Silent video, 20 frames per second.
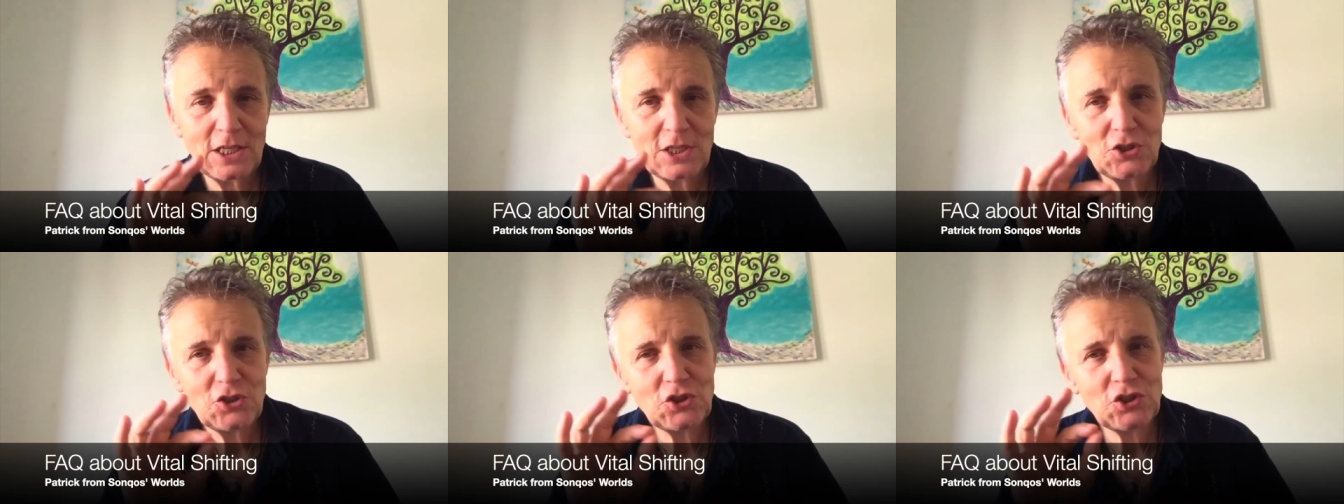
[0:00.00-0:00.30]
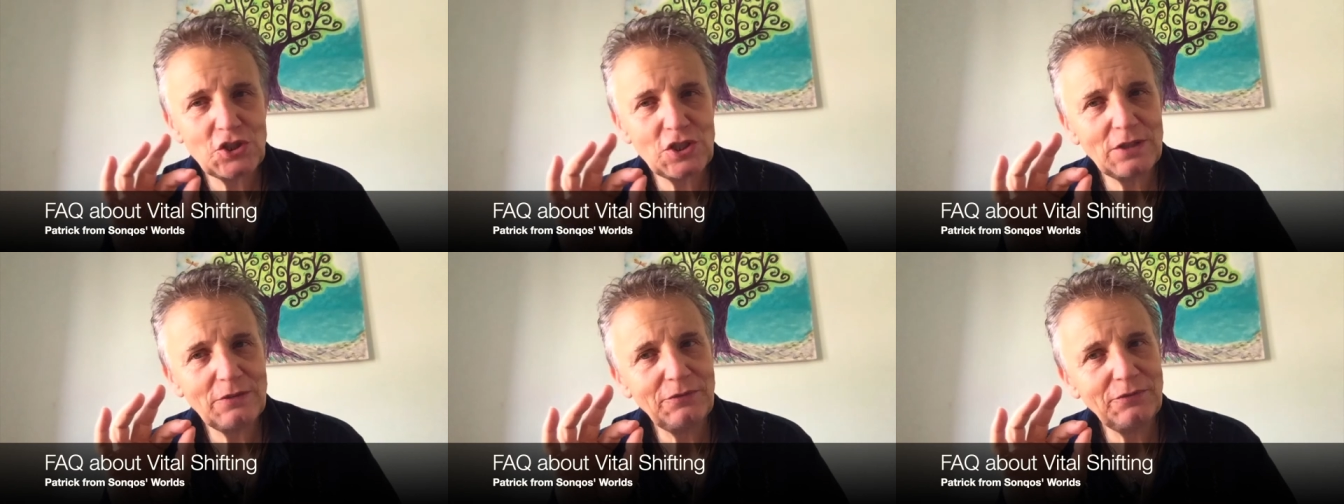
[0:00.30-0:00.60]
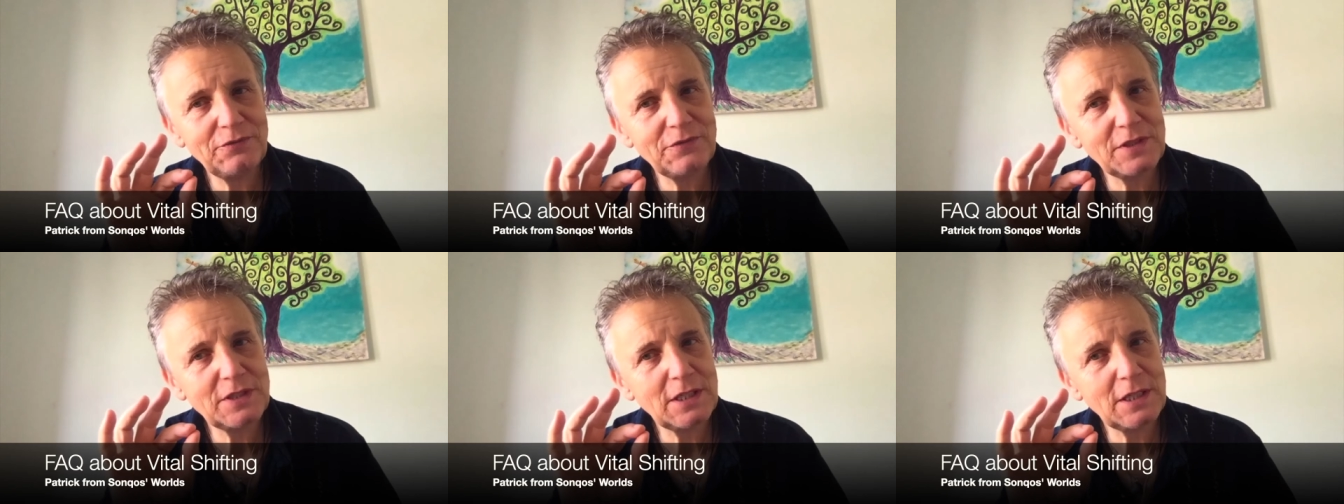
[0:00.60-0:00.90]

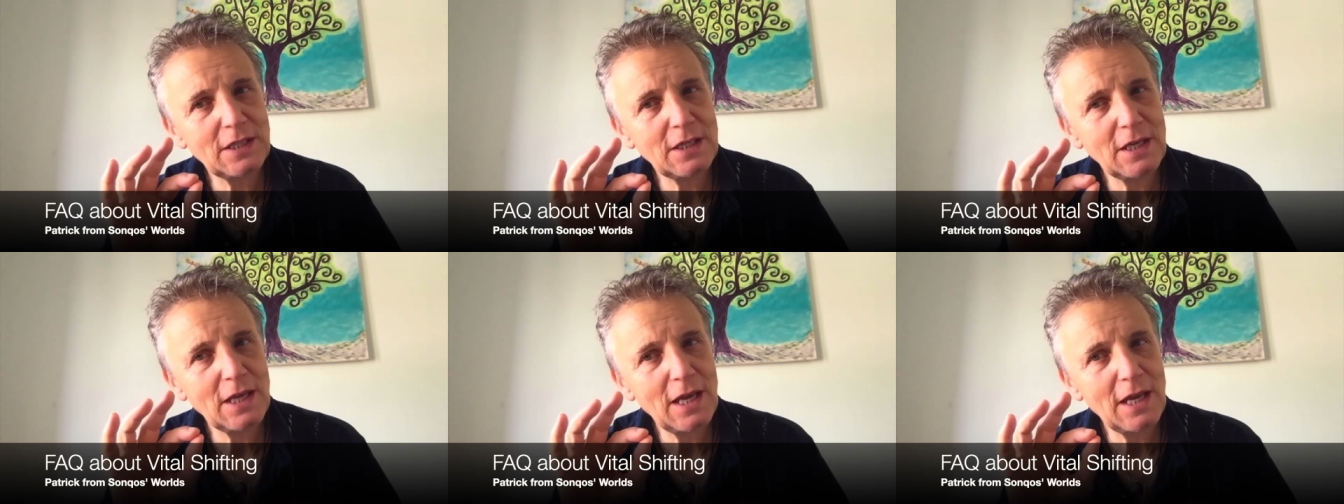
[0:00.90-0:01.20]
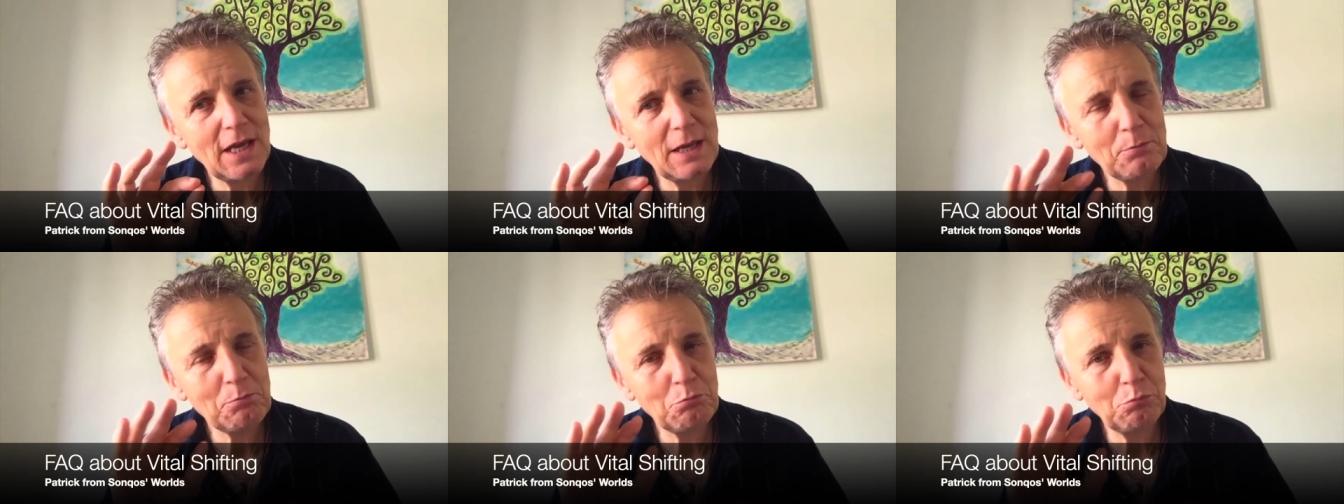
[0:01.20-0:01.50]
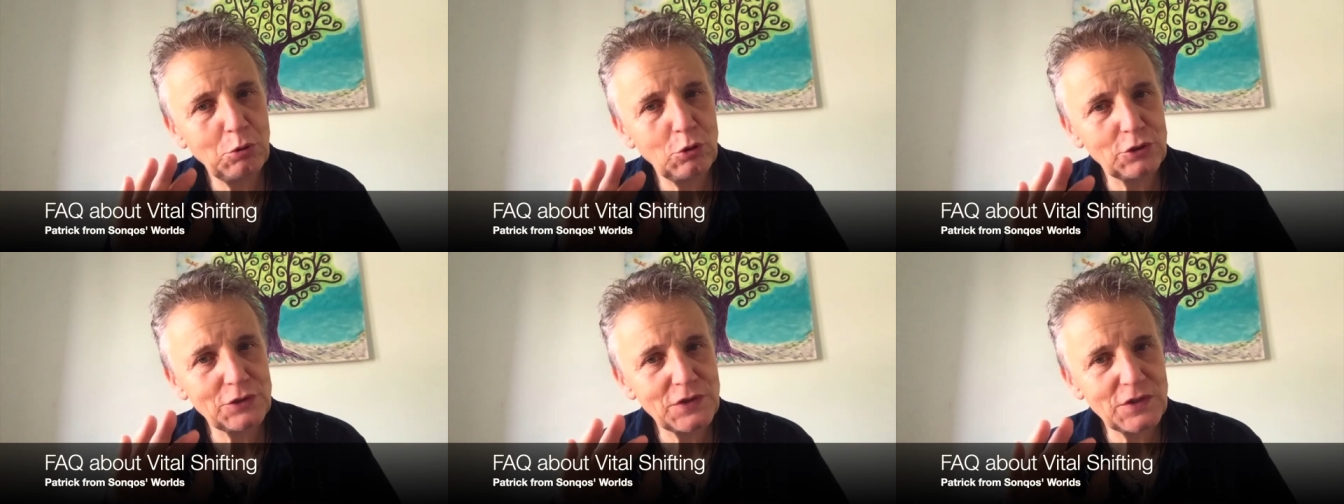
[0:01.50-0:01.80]
shifting a
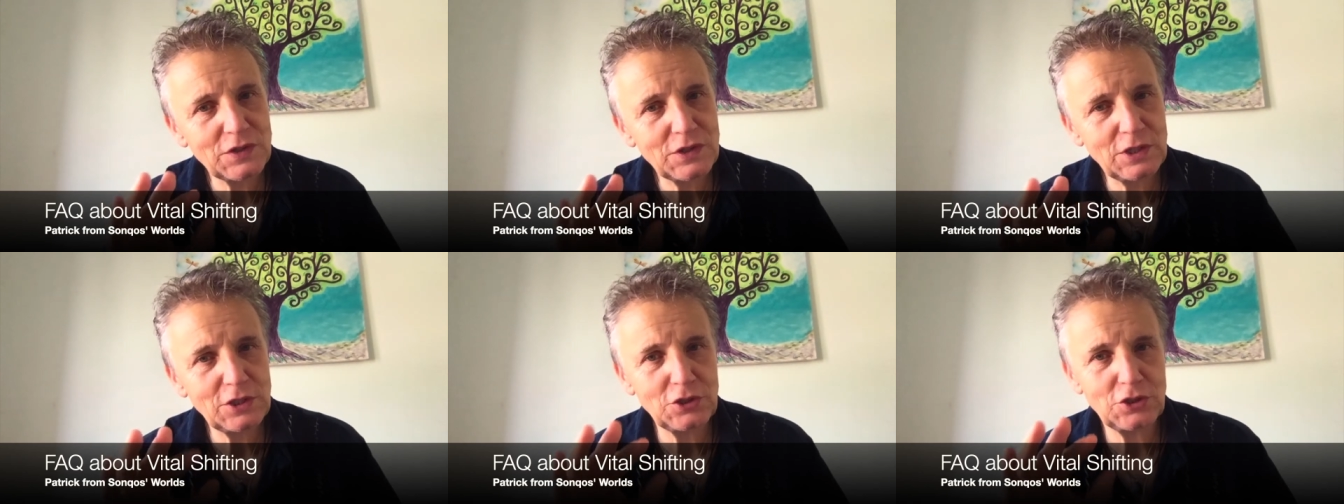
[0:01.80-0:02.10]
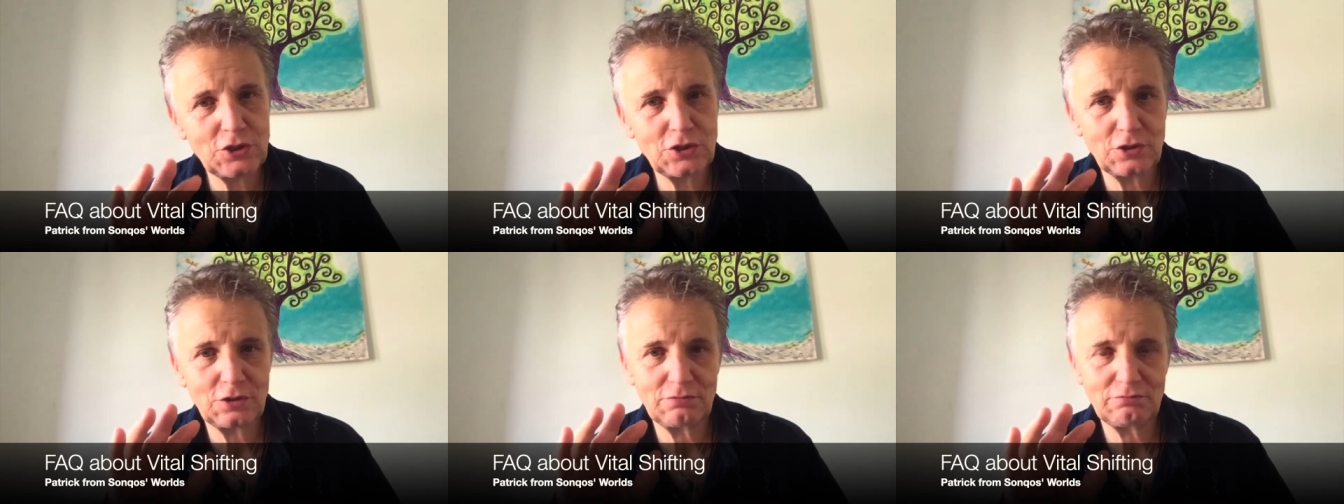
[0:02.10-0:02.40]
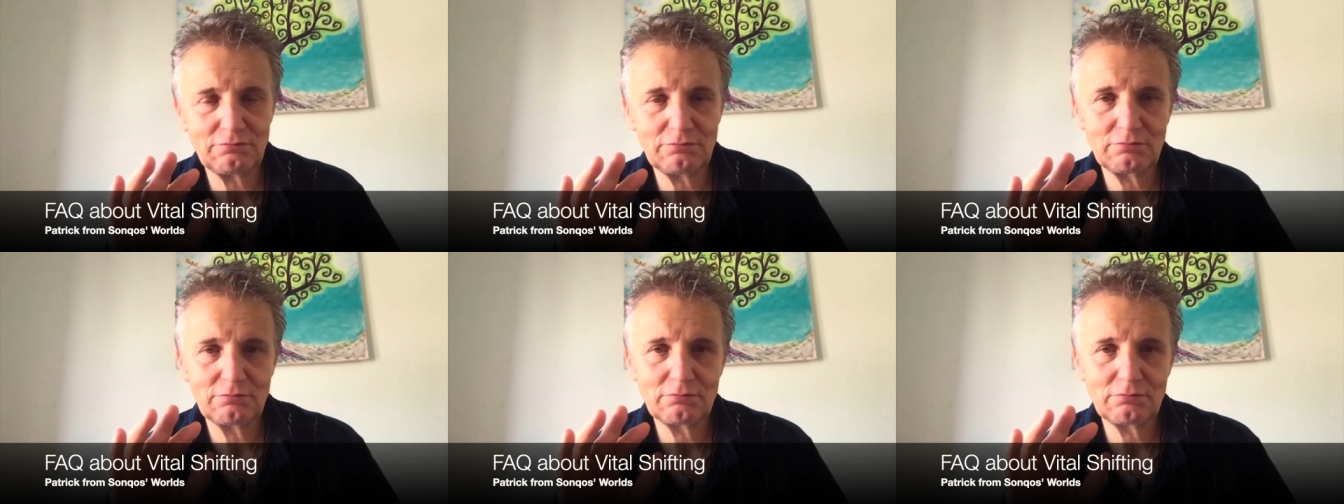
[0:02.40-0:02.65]
position,